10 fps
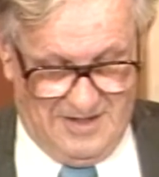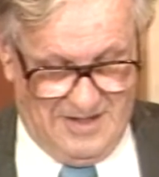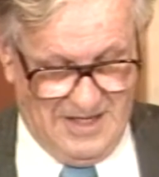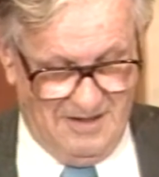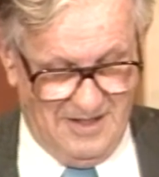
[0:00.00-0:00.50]

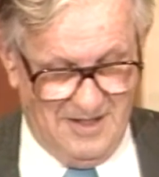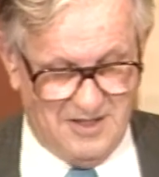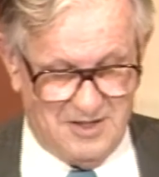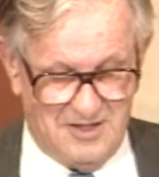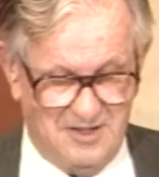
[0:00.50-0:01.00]
Now let
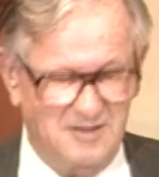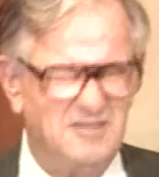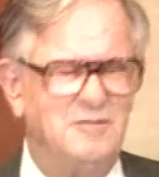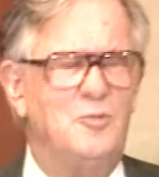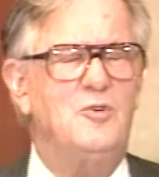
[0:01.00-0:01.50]
us
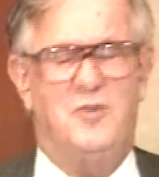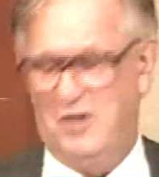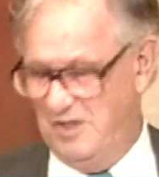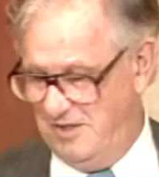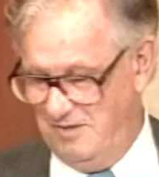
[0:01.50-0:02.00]
move
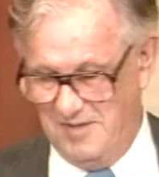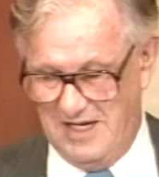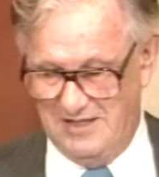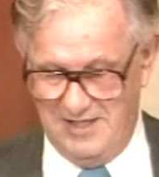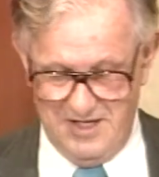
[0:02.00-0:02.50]
on to
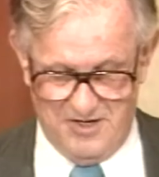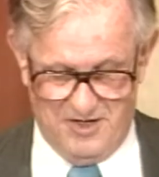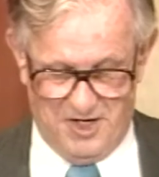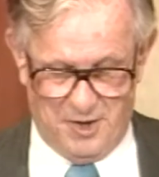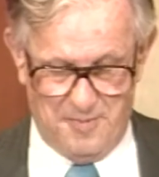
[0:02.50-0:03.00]
my senior
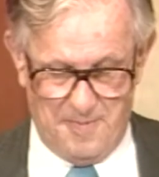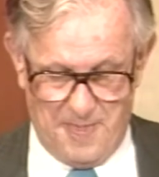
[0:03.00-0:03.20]
year.